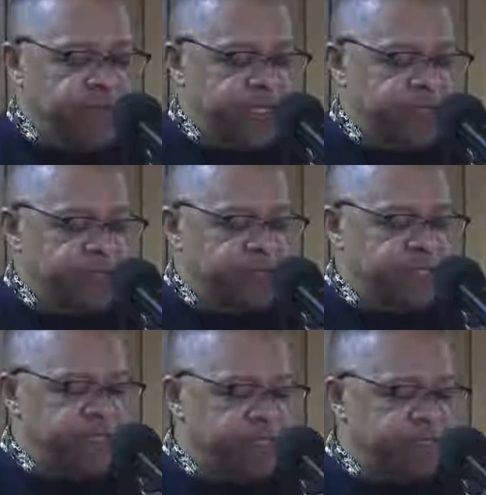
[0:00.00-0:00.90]
We're not going to
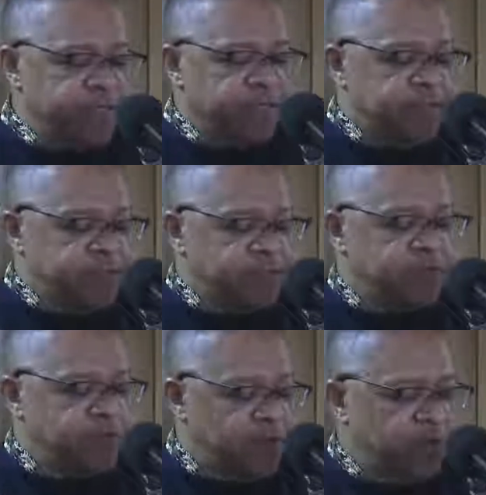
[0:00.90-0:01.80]
be here
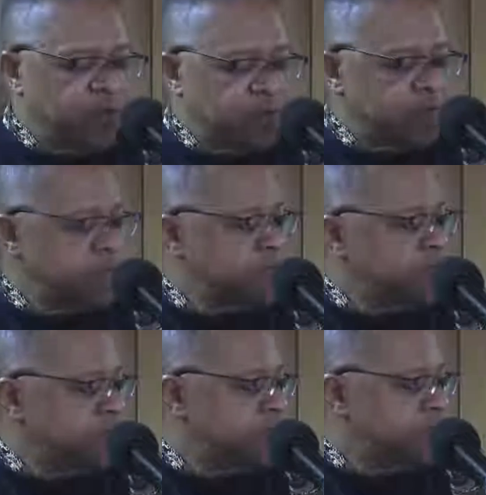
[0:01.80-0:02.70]
too long
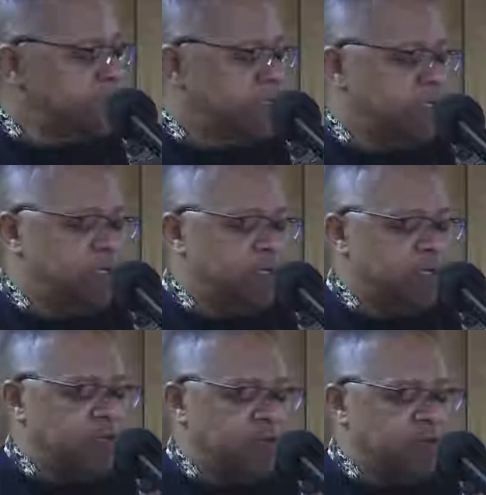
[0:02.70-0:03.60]

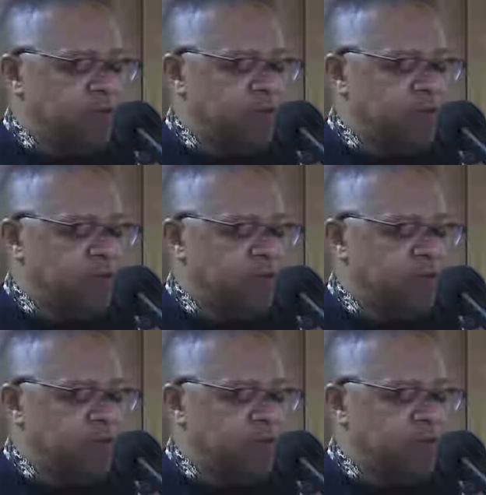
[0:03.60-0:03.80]
uh,